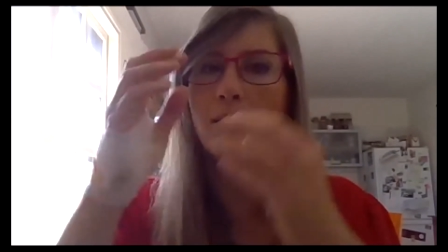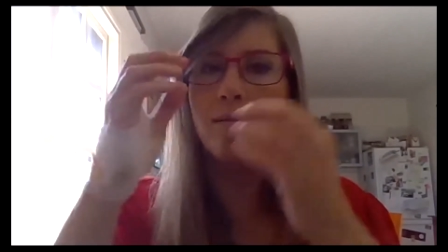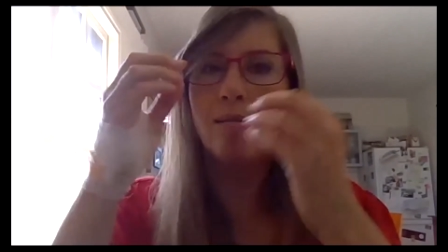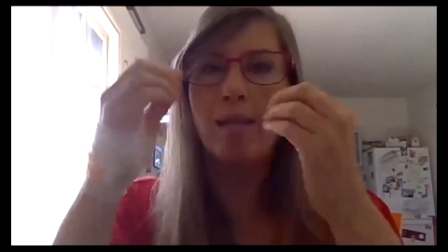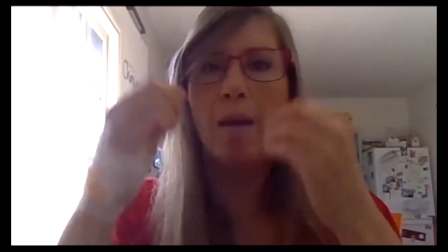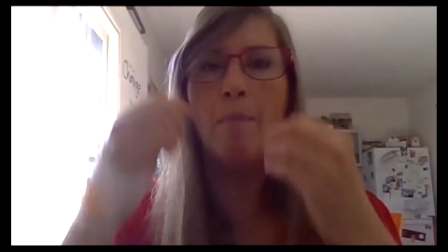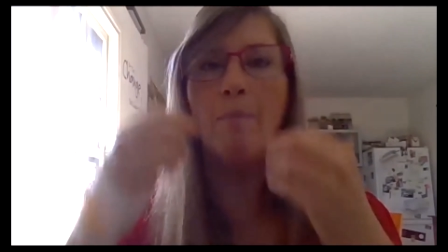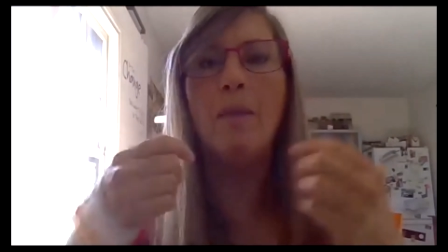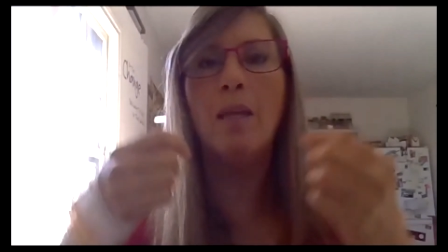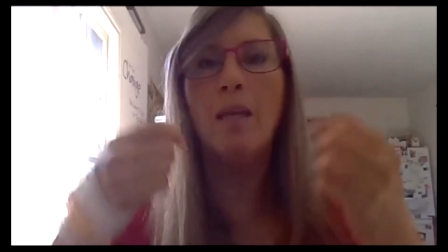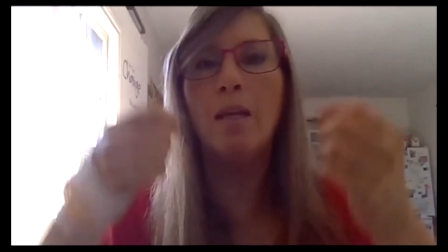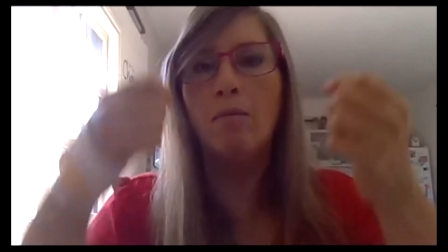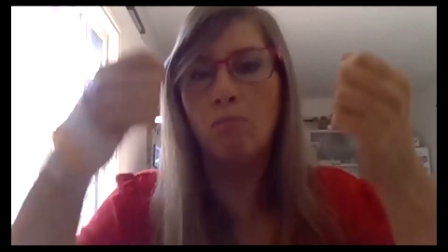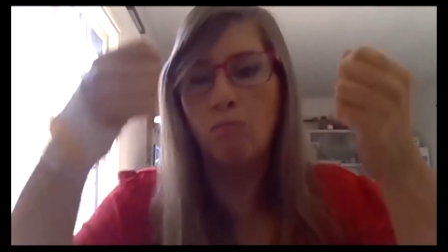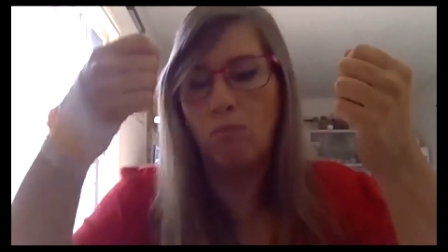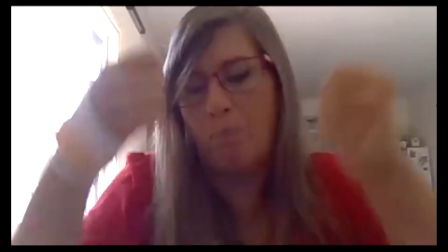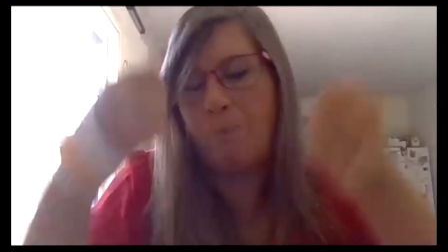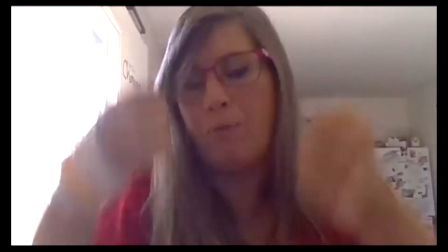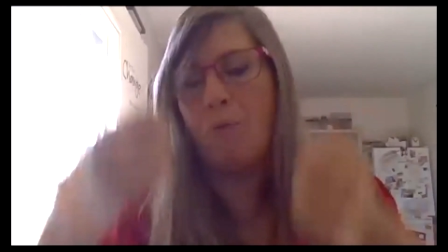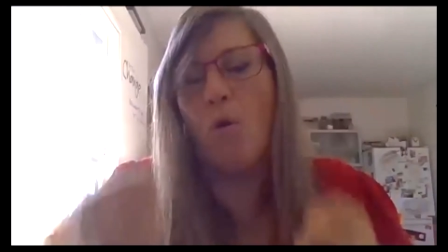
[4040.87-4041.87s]
something
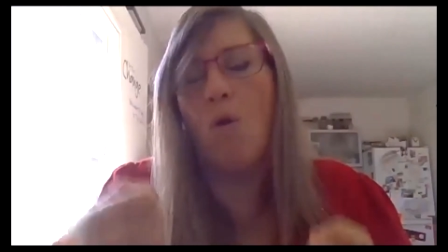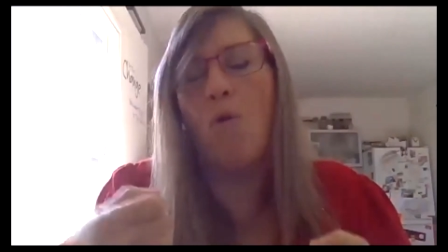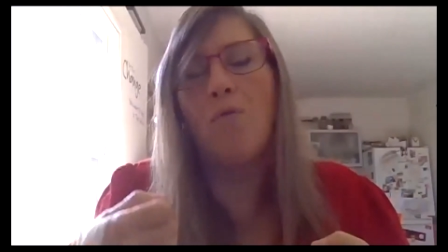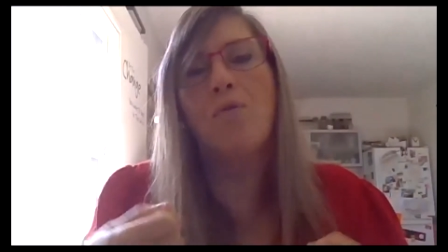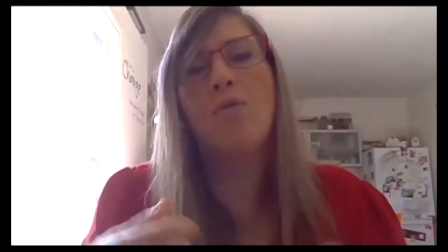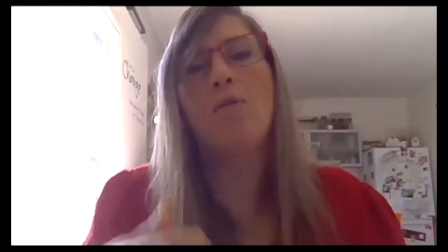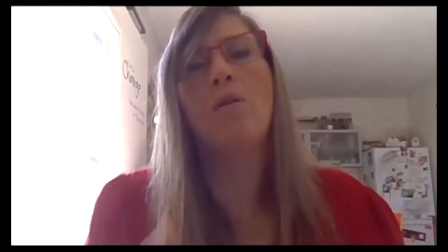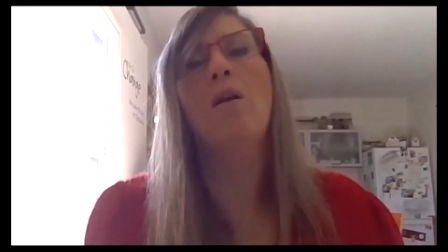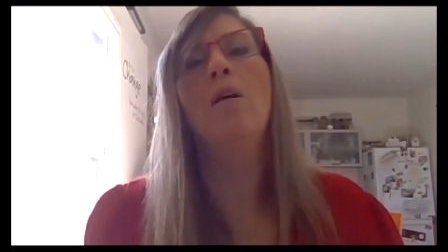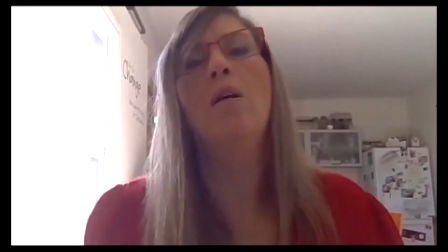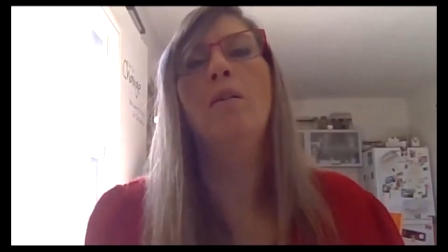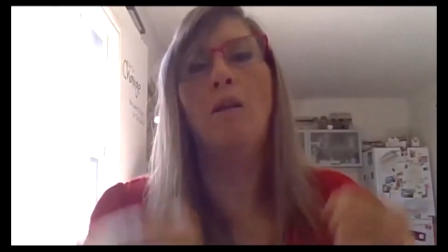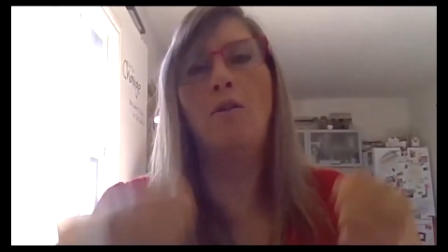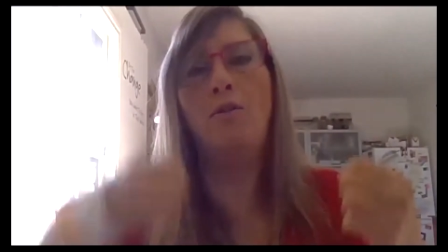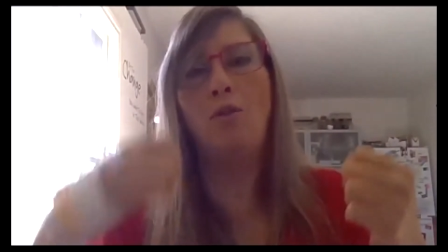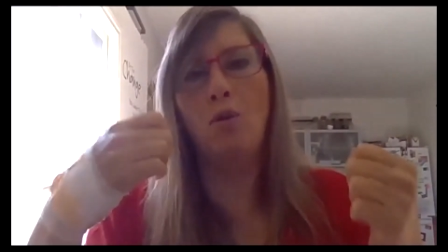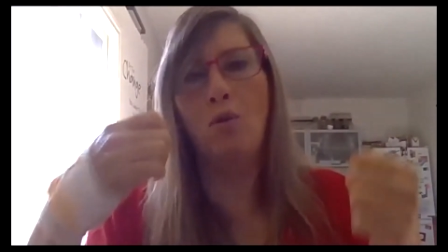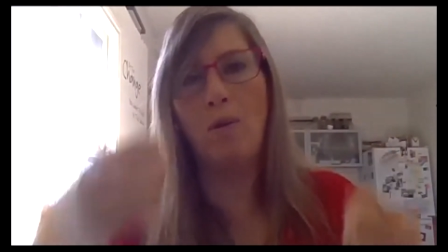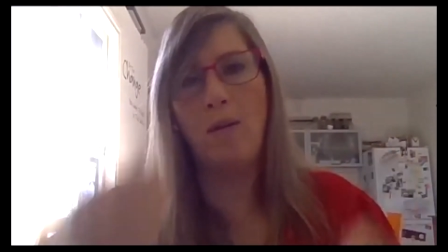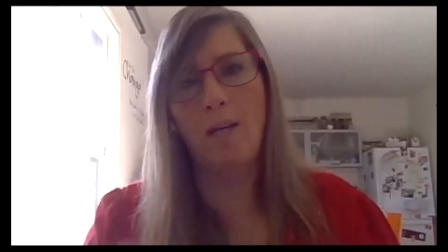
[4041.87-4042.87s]
proves that
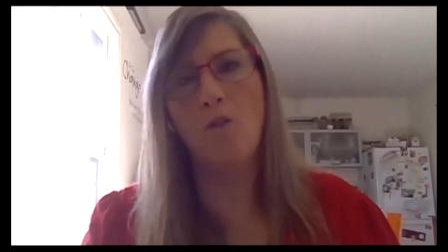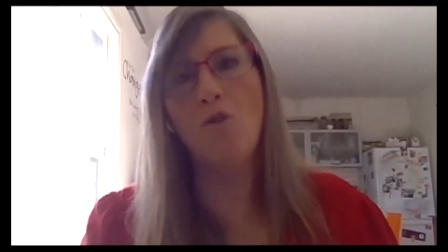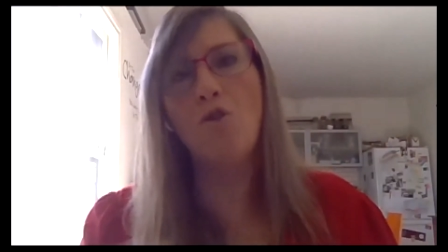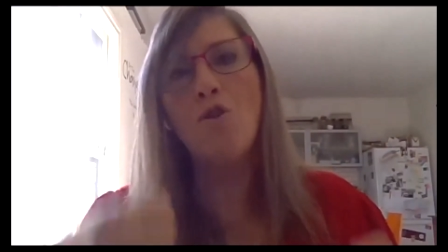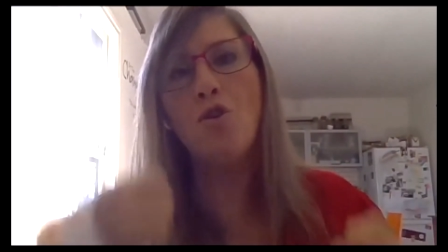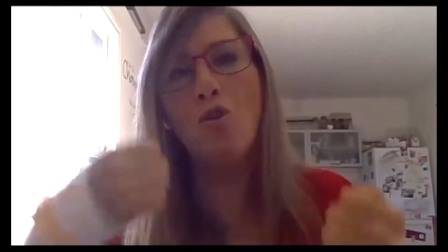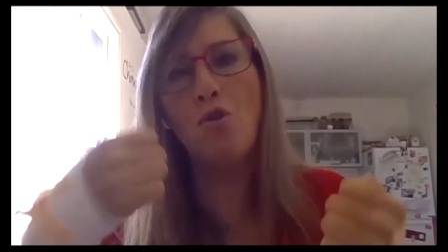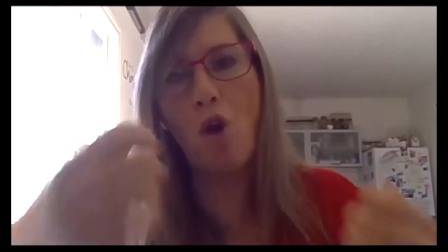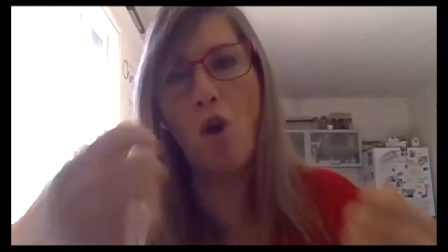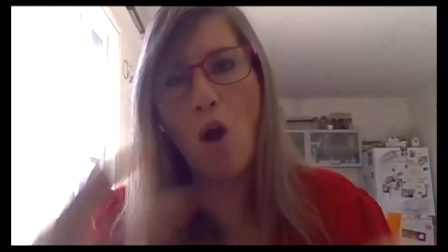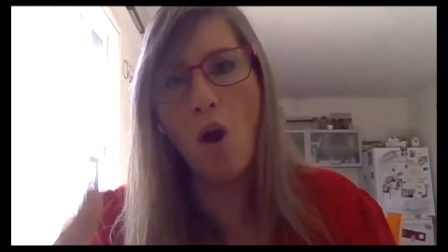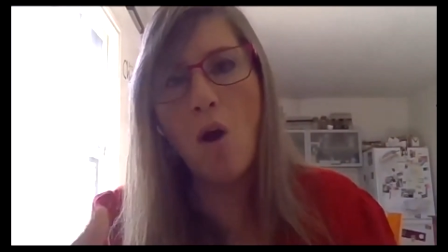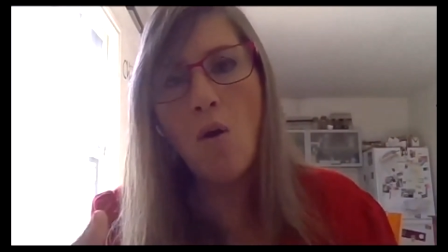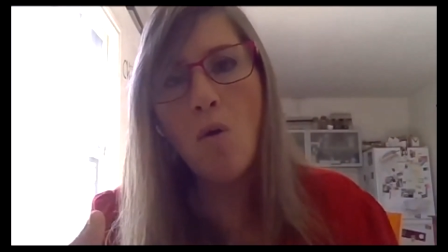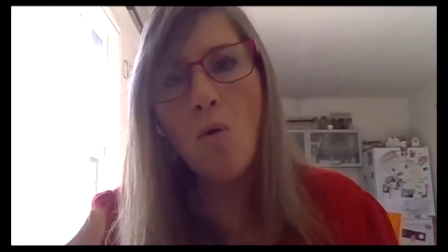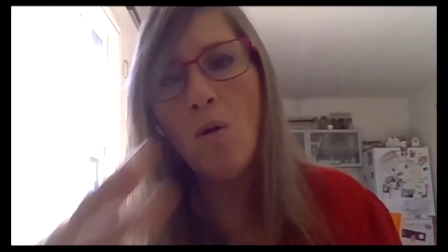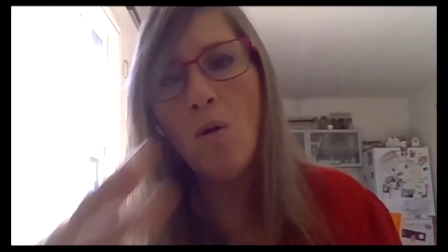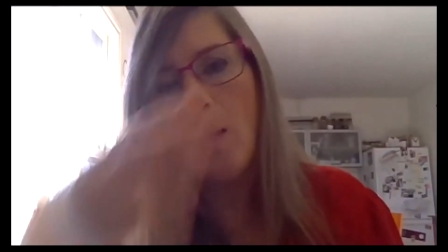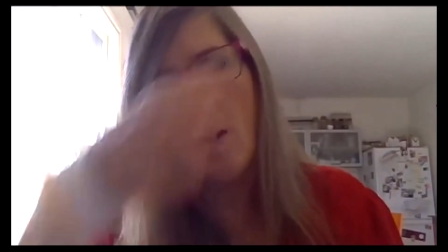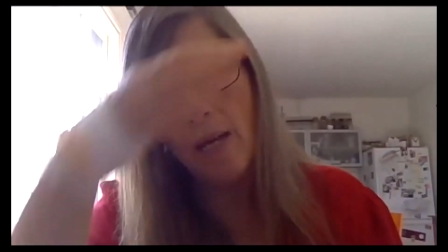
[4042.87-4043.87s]
you can
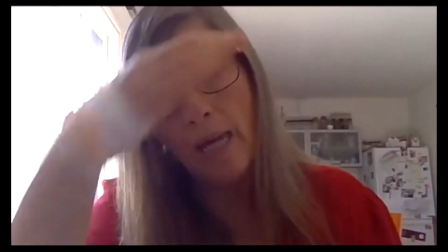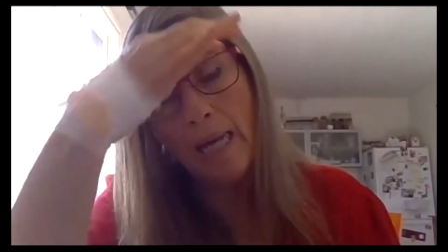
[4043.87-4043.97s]
show,